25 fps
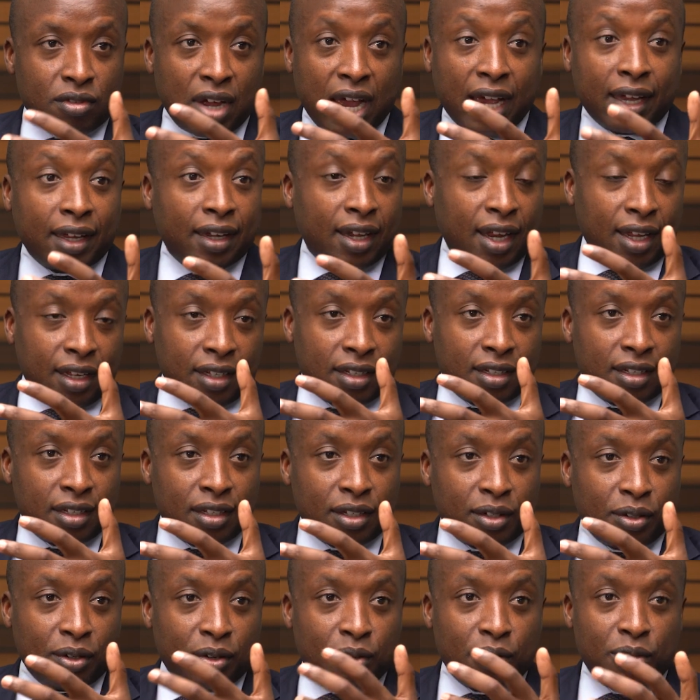highlight,
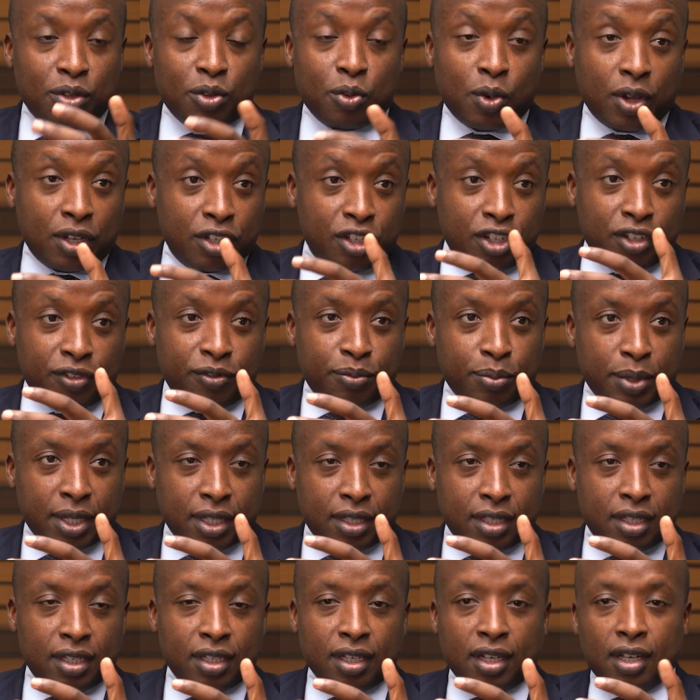you know, your
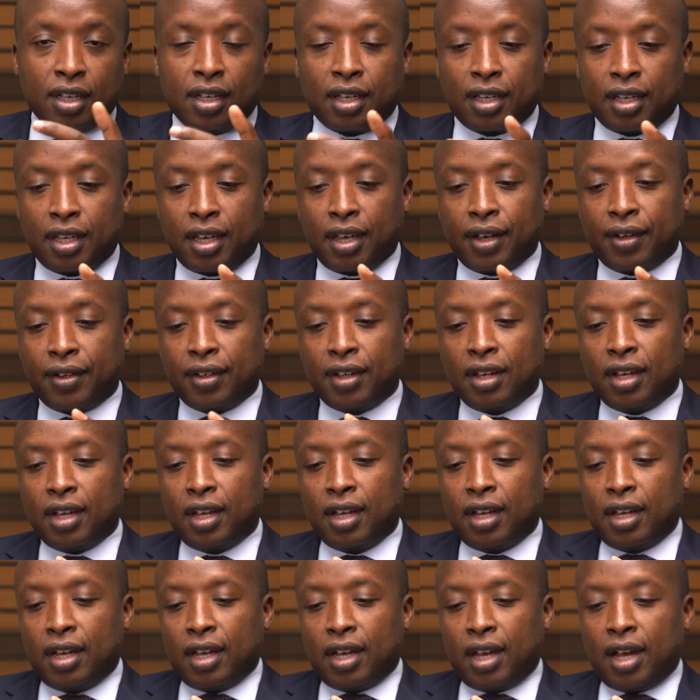achievements. Yeah.
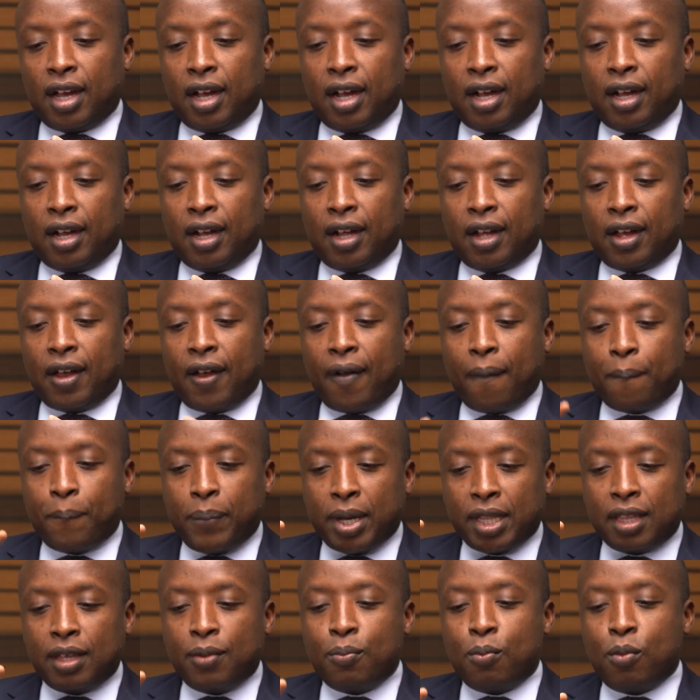
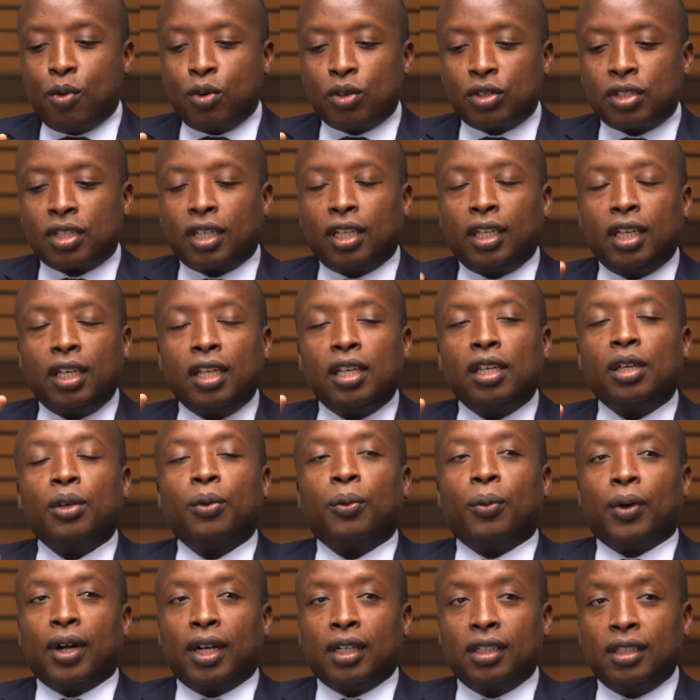But the most key
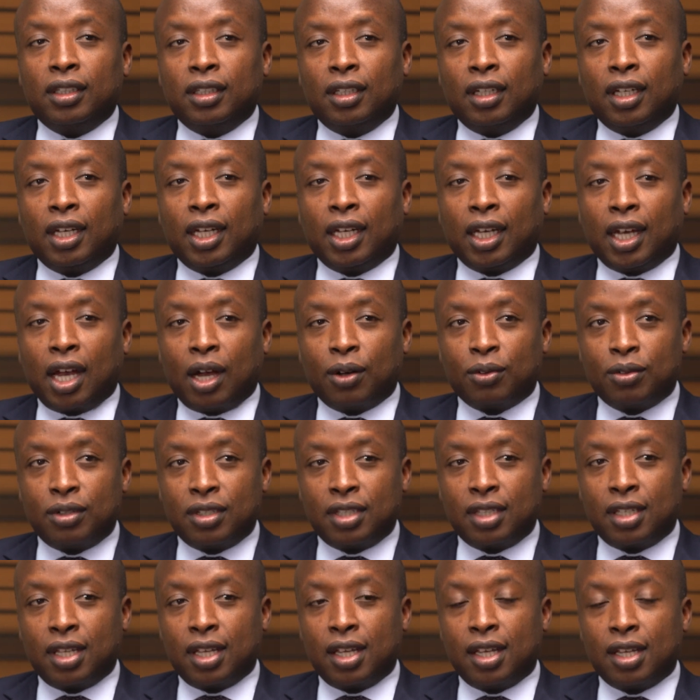one, I would
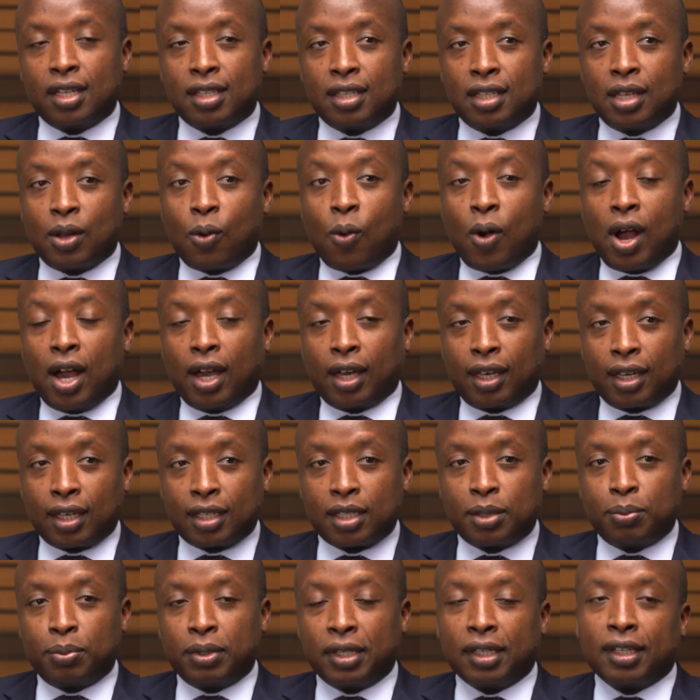say, is the work
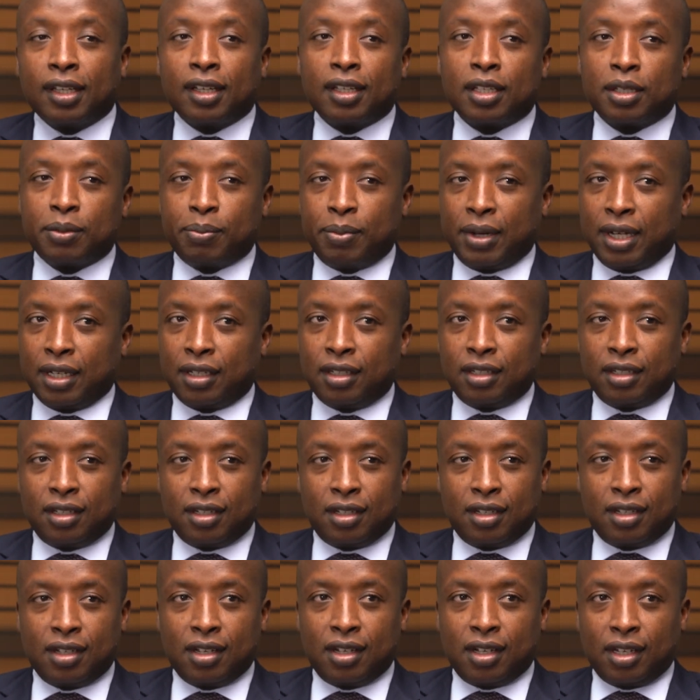experience part.
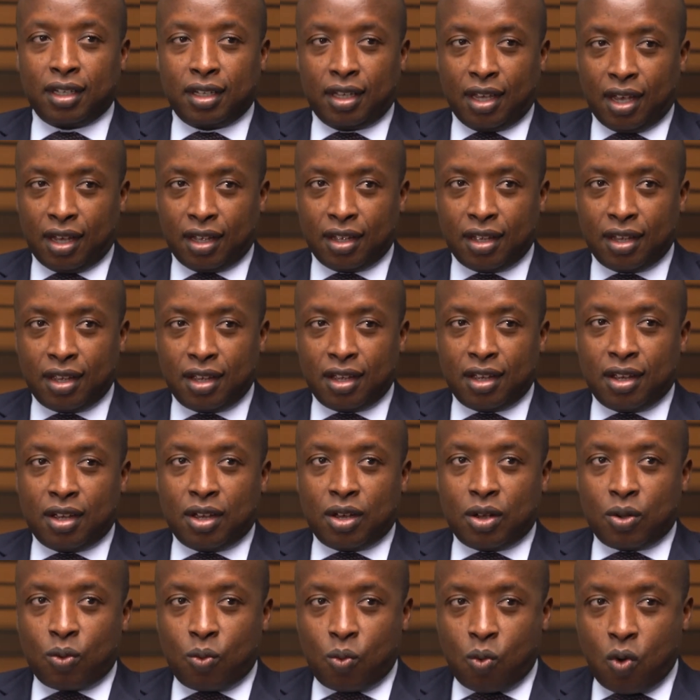Yeah.
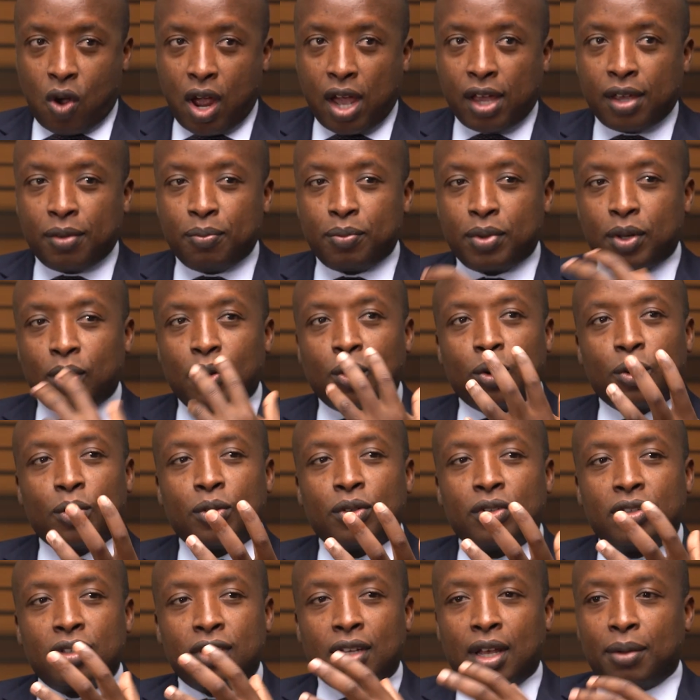Why?
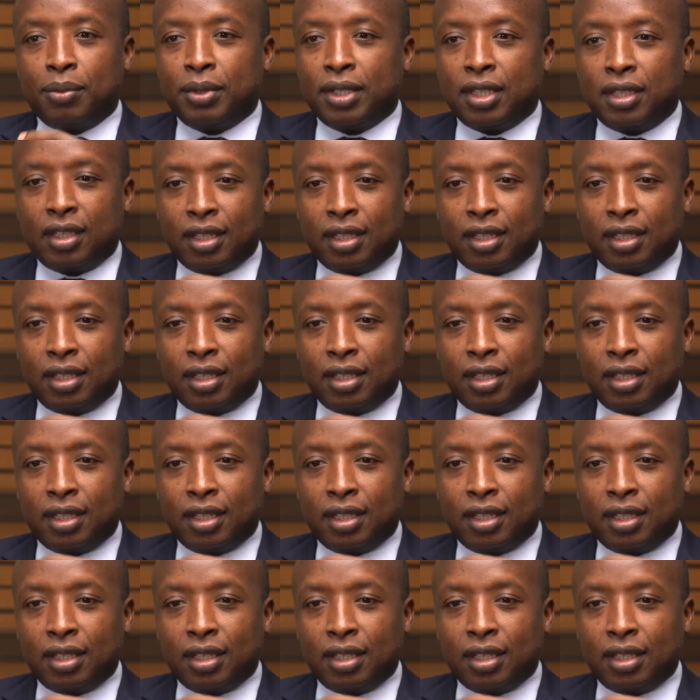Because I mean,